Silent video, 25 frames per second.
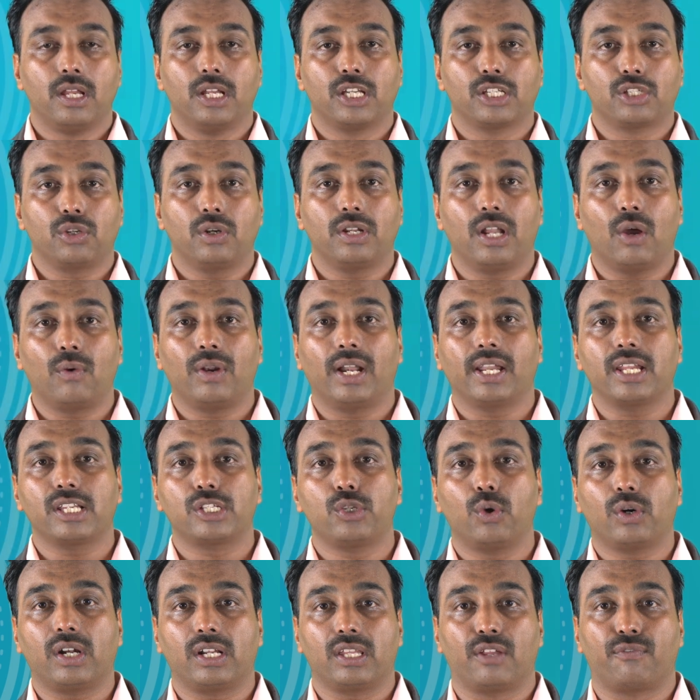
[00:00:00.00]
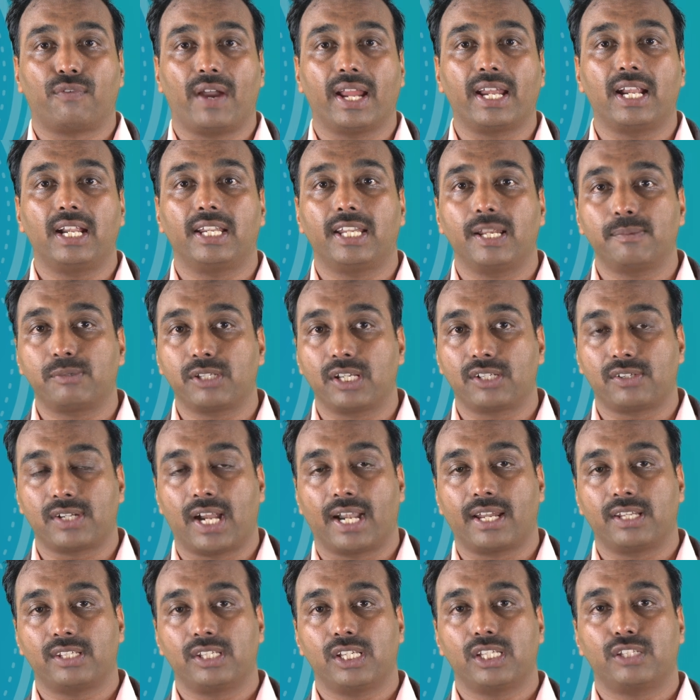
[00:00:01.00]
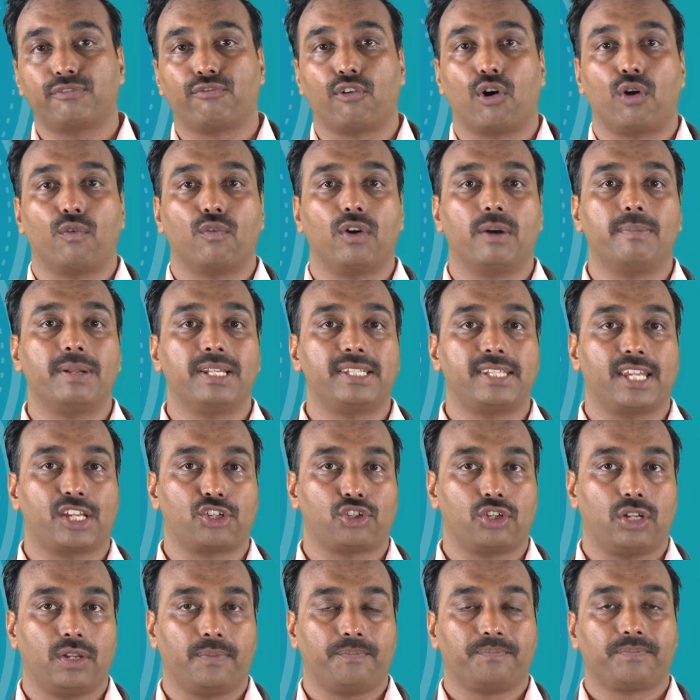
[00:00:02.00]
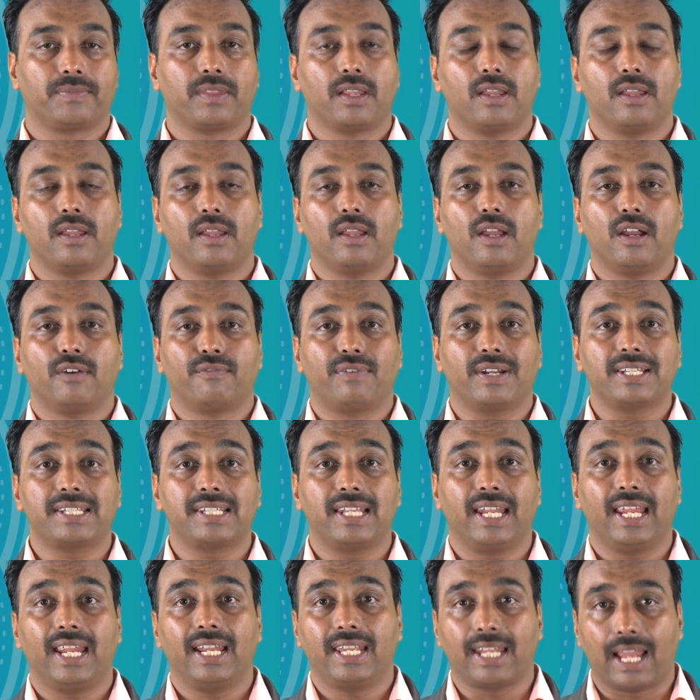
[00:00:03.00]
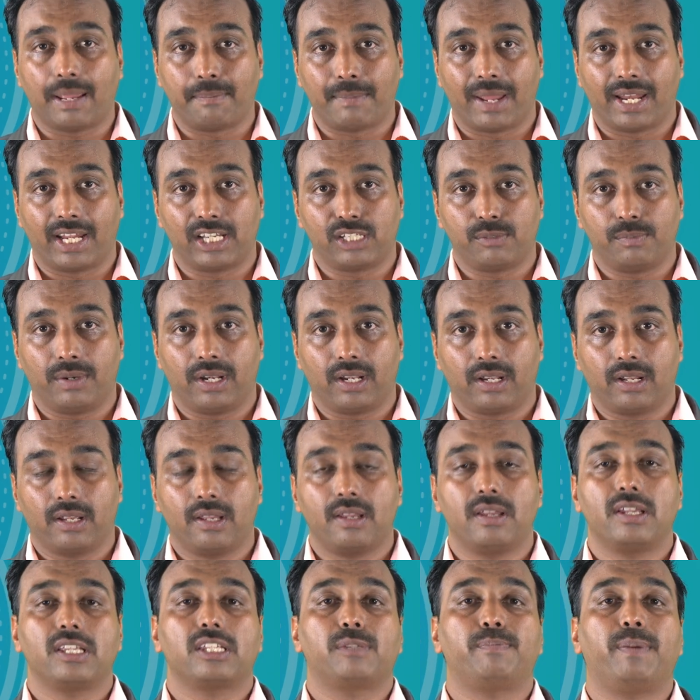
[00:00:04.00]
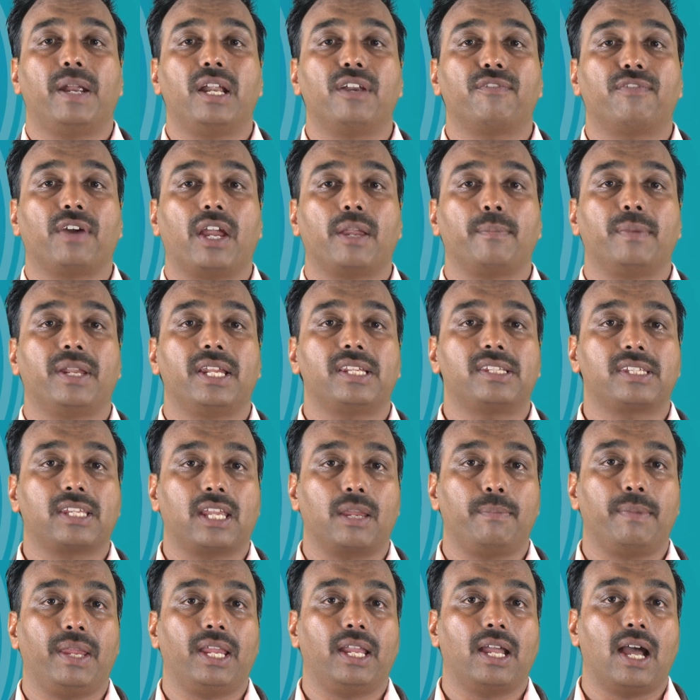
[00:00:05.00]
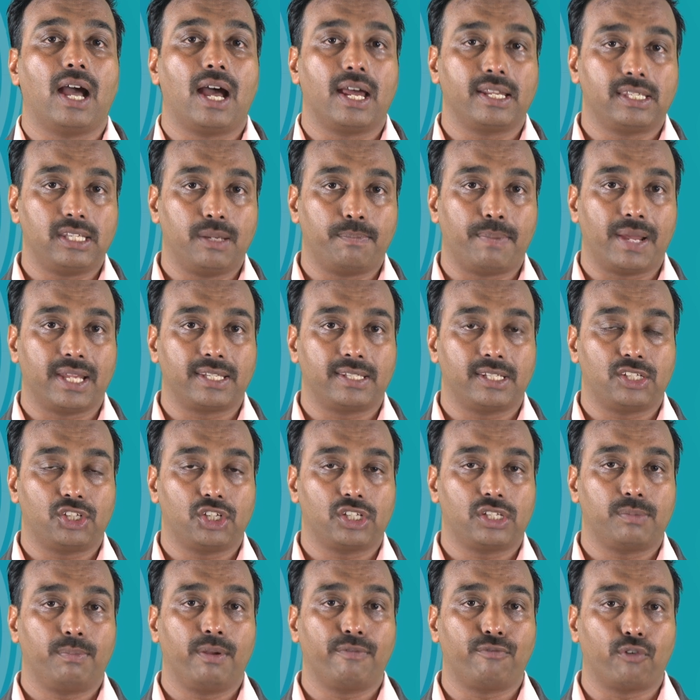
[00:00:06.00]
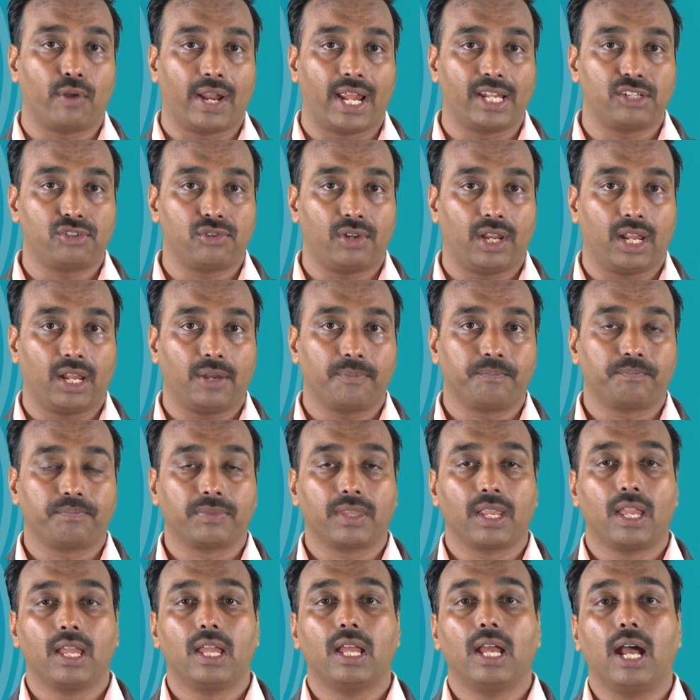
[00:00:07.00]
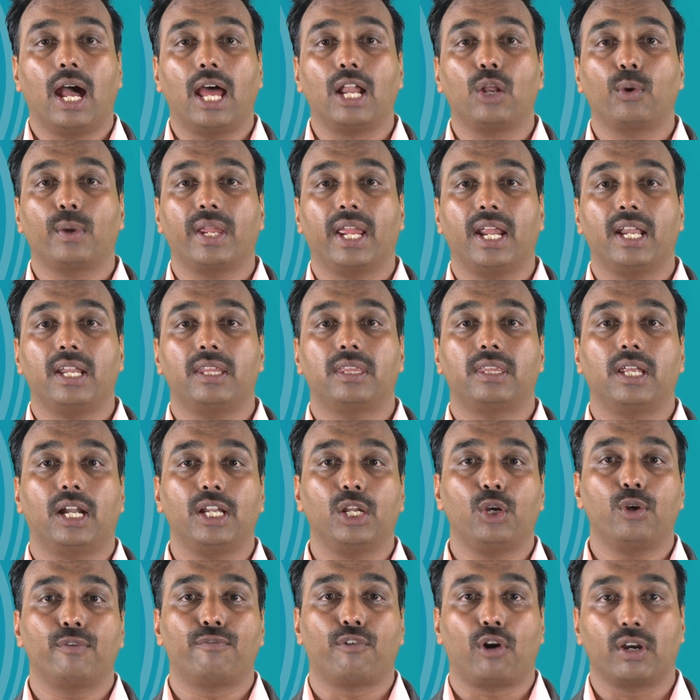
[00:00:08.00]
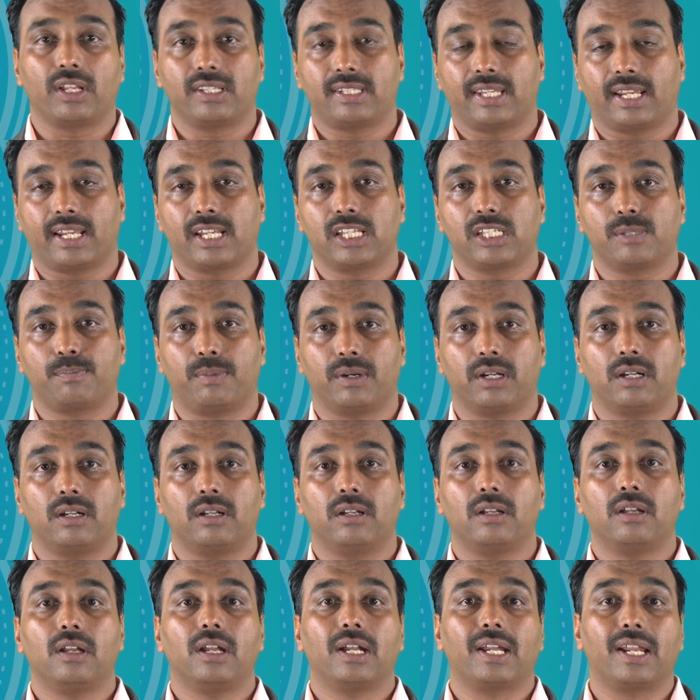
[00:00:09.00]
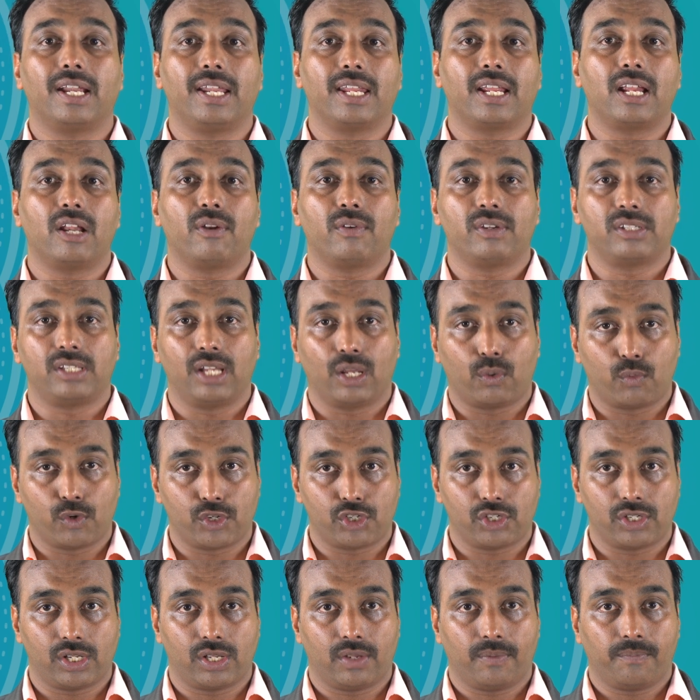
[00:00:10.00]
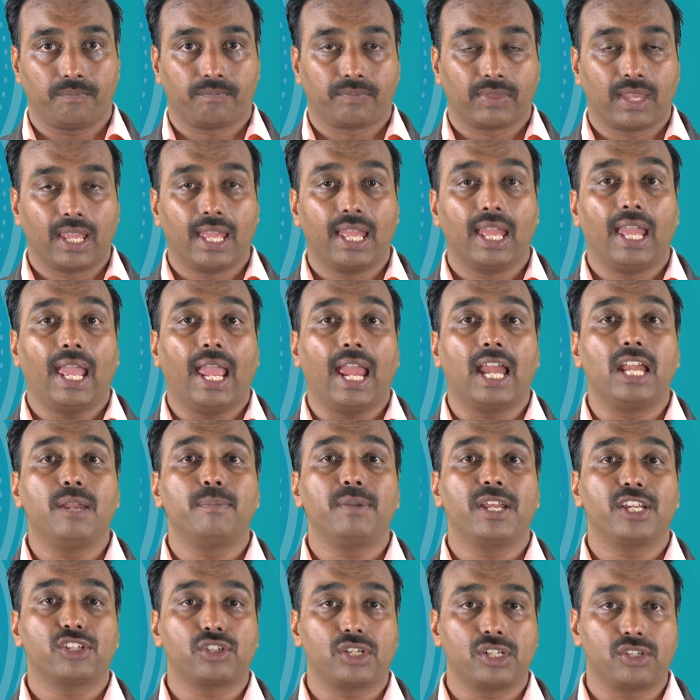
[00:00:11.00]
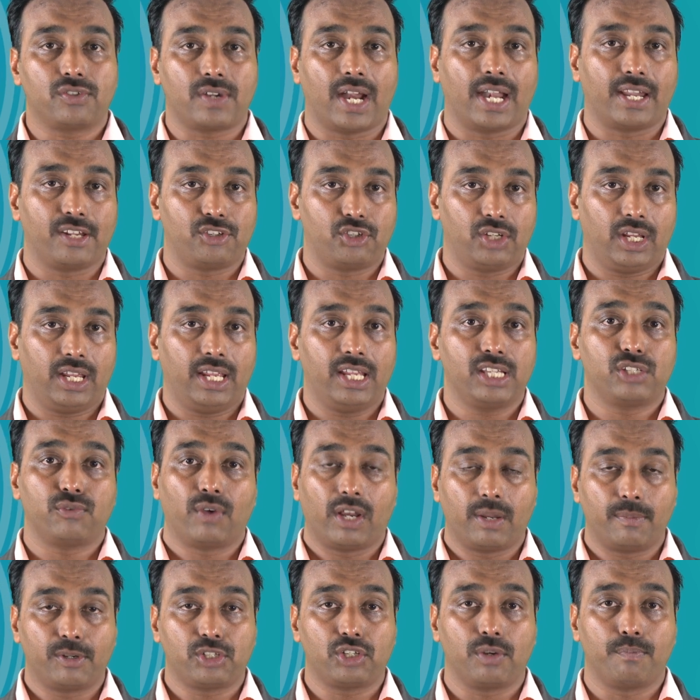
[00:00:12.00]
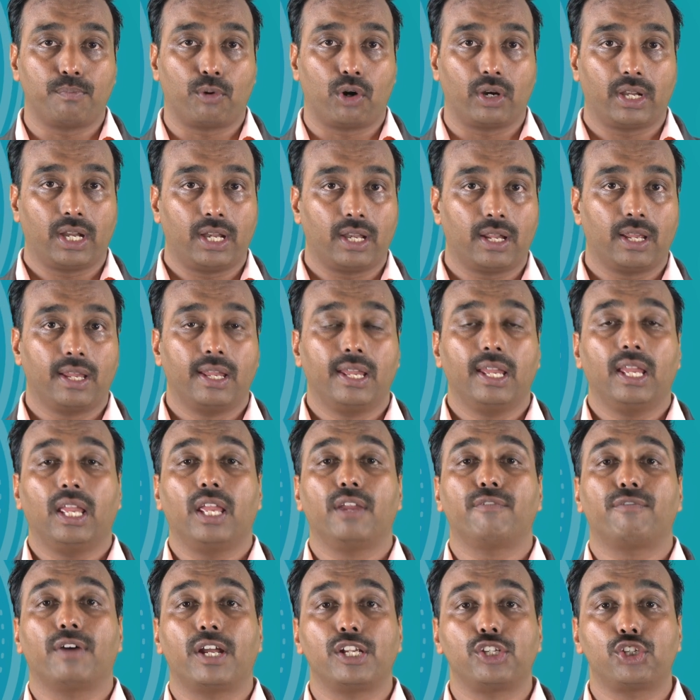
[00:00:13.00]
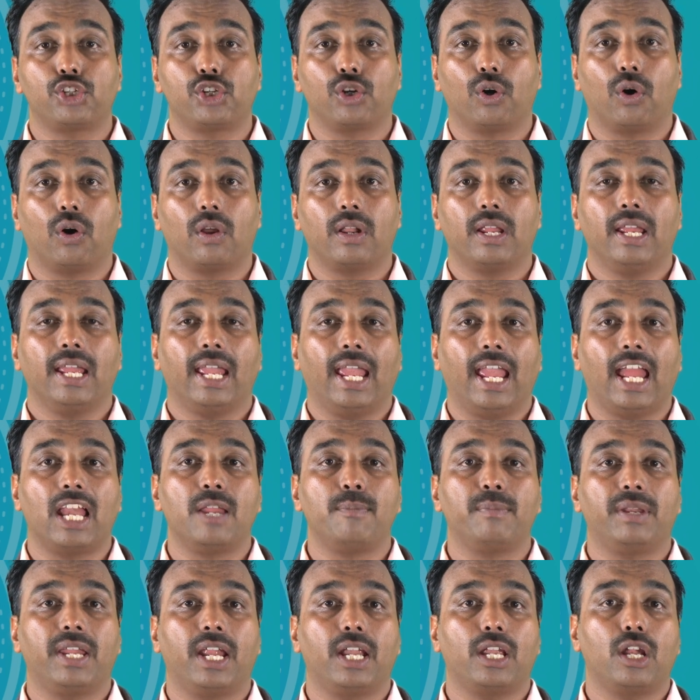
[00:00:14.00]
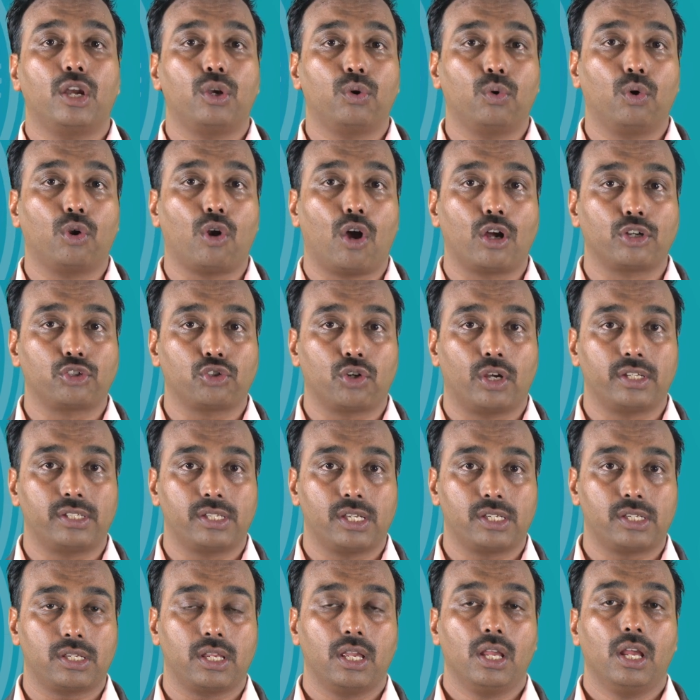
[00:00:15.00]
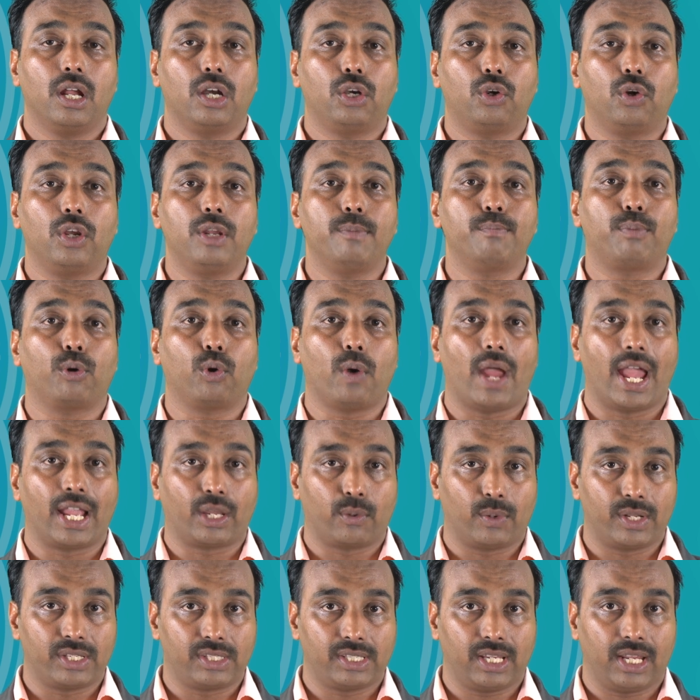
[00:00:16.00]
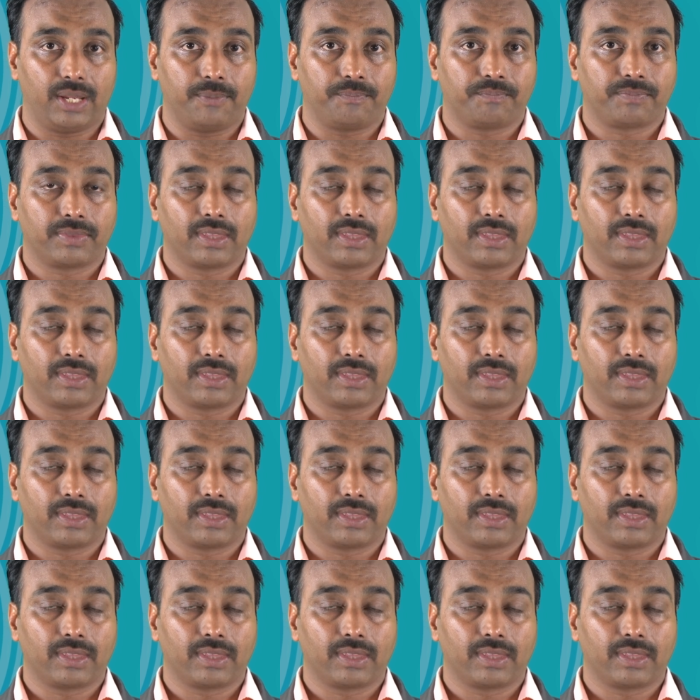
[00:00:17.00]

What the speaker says: So now let us look at the final tips and strategies for verbal section. Firstly, time management. Spend 5 minutes skimming RC passages before answering. Allocate 30 to 40 seconds per critical reasoning question. Elimination strategy is very much important. If unsure, eliminate 2 wrong choices to improve accuracy.